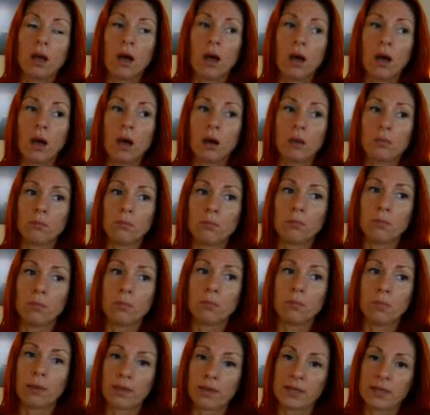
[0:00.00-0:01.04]

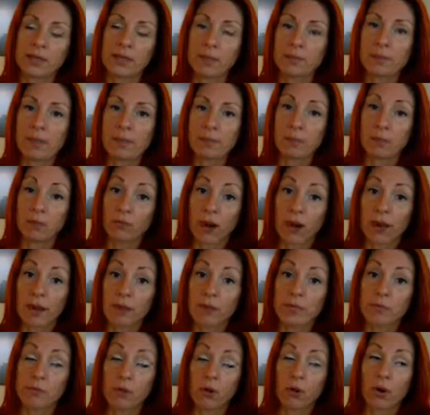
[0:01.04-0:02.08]
But to some people, running
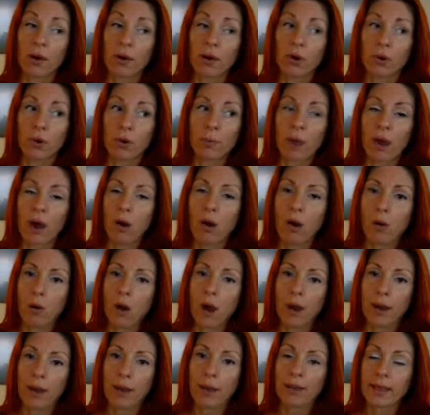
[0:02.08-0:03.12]
is boring, or power
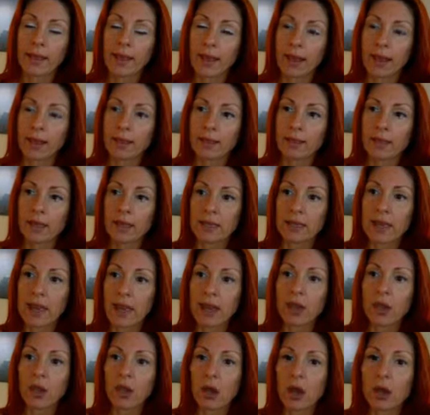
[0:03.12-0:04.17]
walking, that kind of thing.
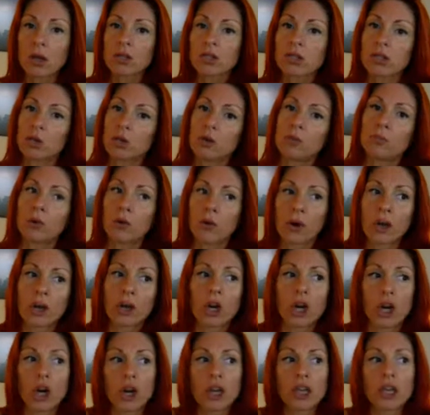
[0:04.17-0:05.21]
Yeah, long, slow, boring
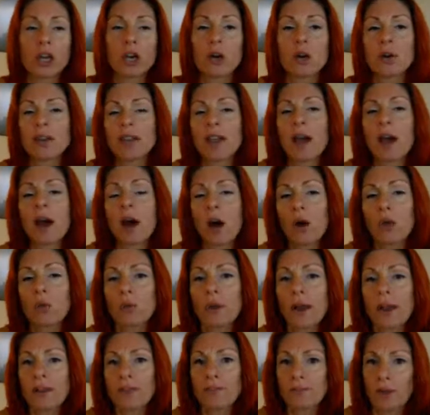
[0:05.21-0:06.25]
cardio. Yeah, all
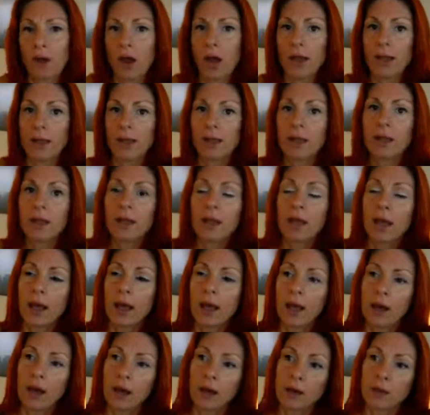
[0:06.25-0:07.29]
right, fine.
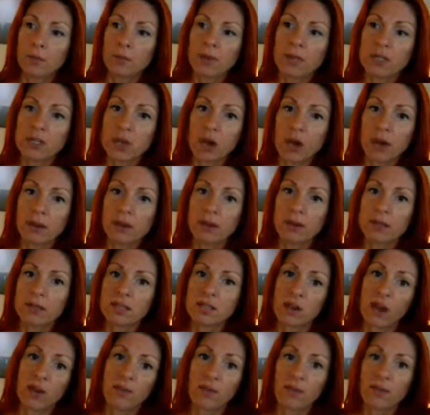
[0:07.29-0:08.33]
It's
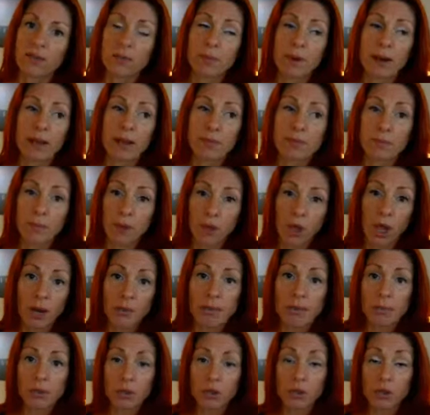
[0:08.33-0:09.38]
not for everybody. A lot
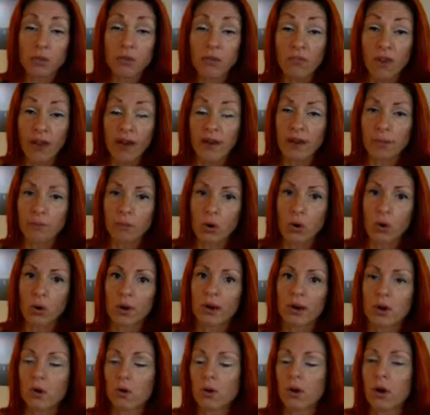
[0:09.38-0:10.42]
of people do find it
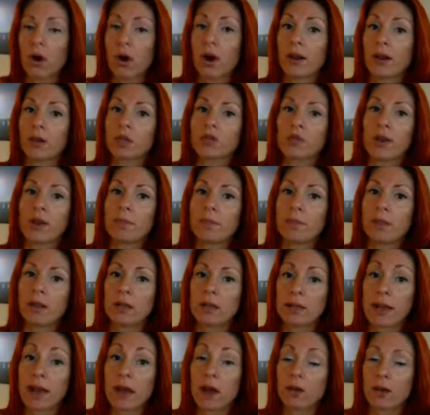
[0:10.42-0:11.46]
boring. Or on a
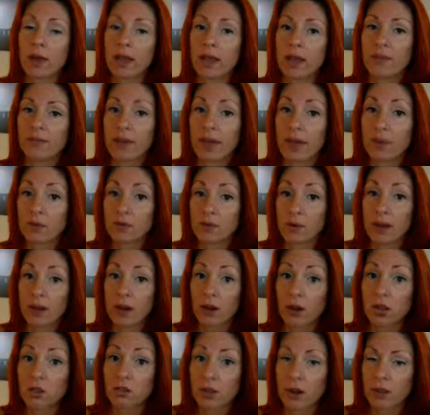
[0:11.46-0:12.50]
treadmill, yeah, okay. If I was
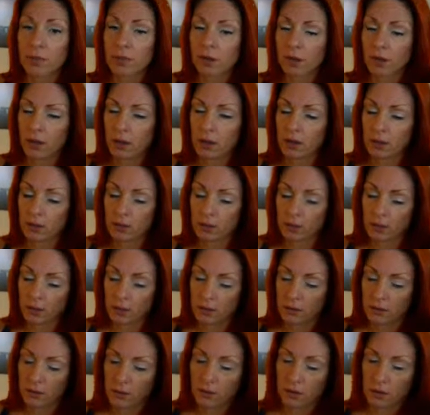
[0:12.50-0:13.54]
running on a treadmill,
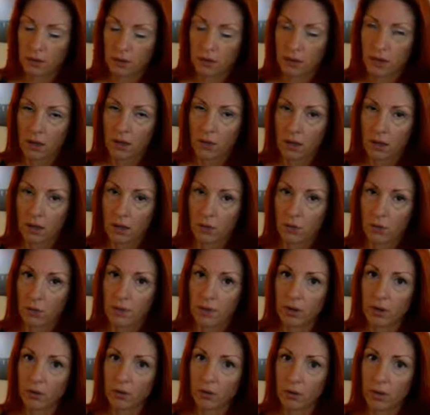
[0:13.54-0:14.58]
I would
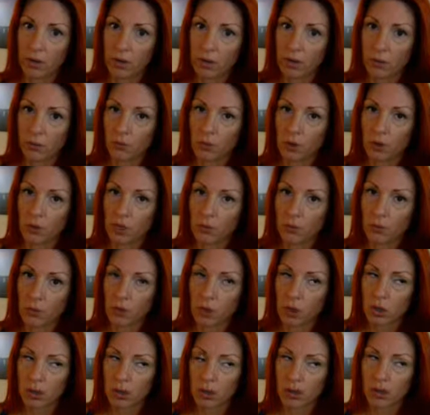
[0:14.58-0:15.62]
be really, really
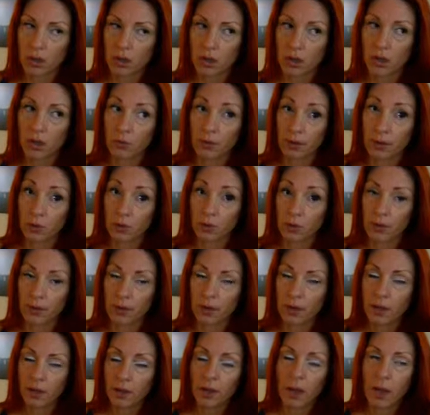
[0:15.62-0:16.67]
bored. I really would.
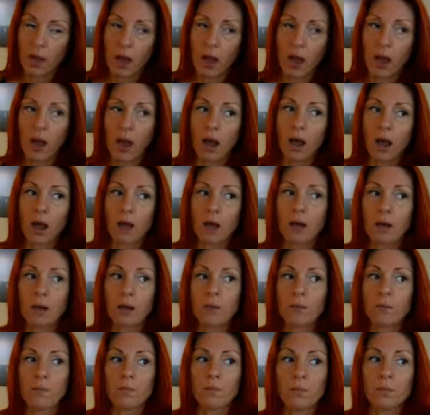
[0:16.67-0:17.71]

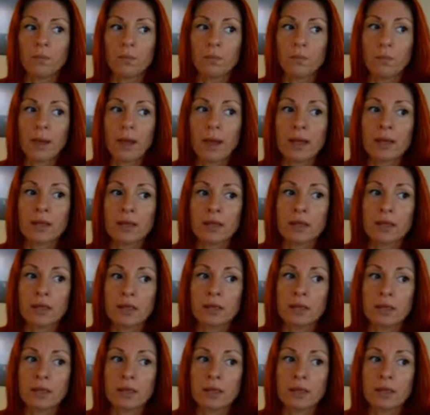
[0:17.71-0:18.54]
But